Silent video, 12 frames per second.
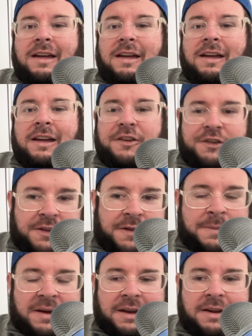He shit
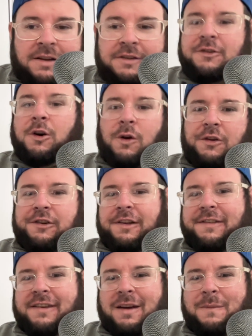the bed. Total
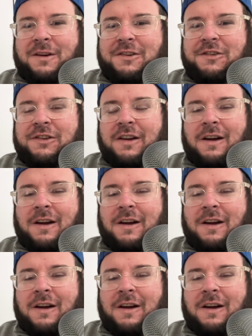shit sandwich.